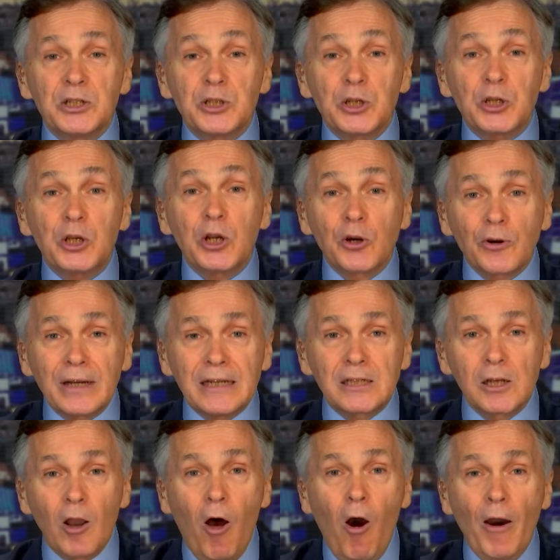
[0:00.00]

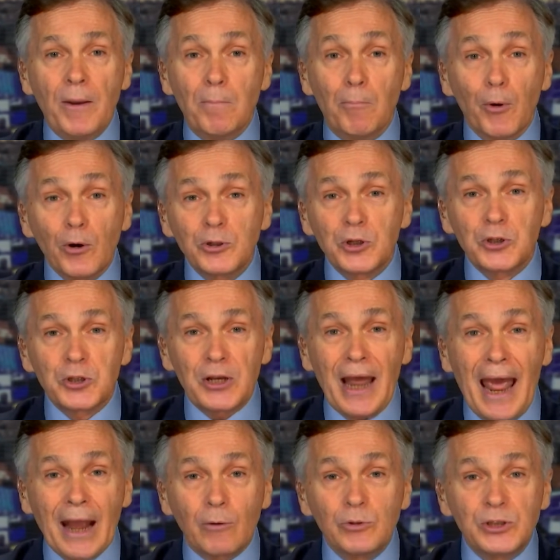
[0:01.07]
securities law and mergers and
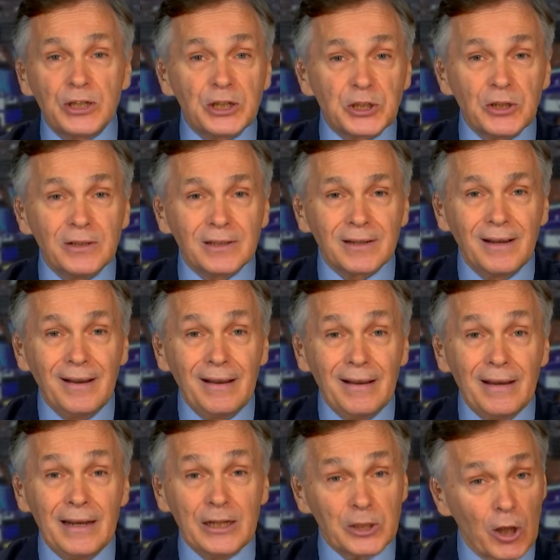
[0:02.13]
acquisitions,
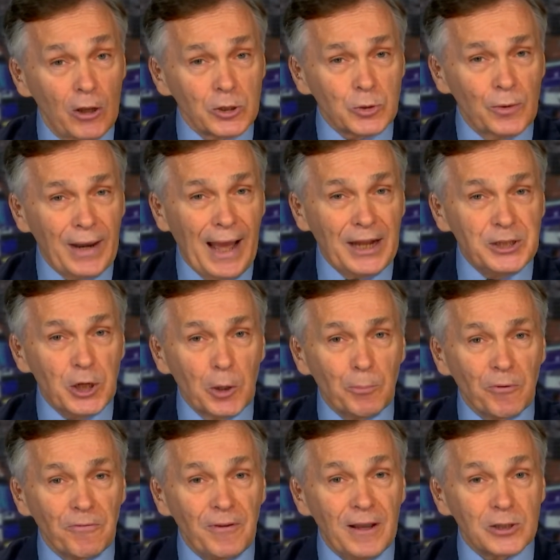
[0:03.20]
and he's also an adjunct
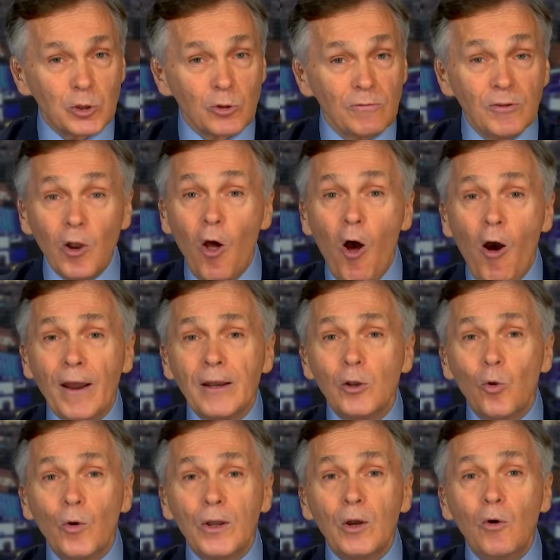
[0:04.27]
professor of law at
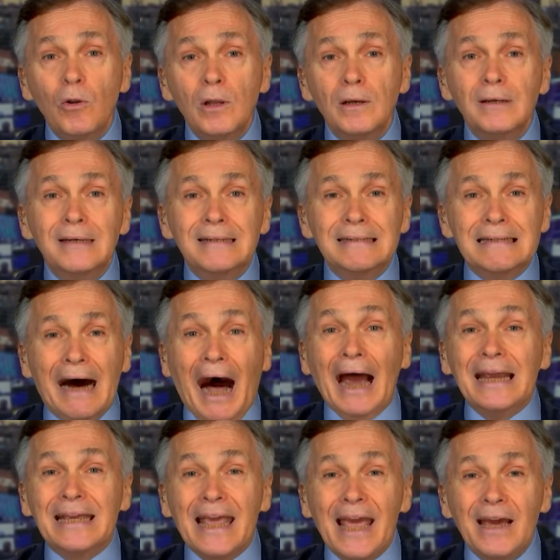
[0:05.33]
Loyola.
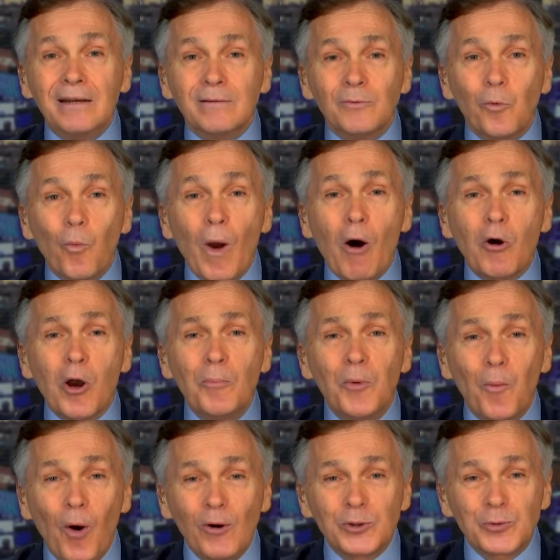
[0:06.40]
Hi, Ken. Welcome to
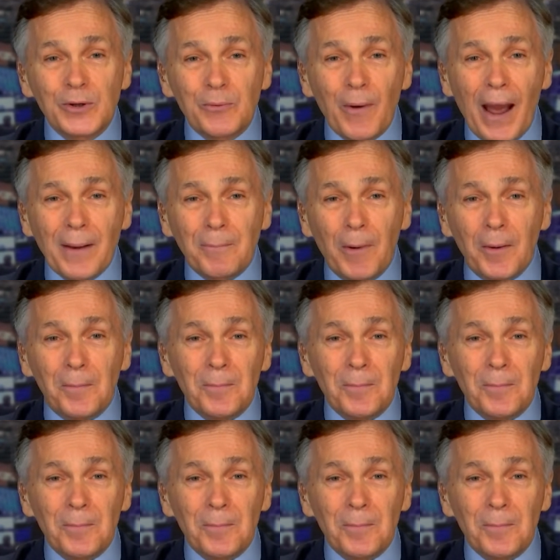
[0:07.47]
Wall Street Wrap Up.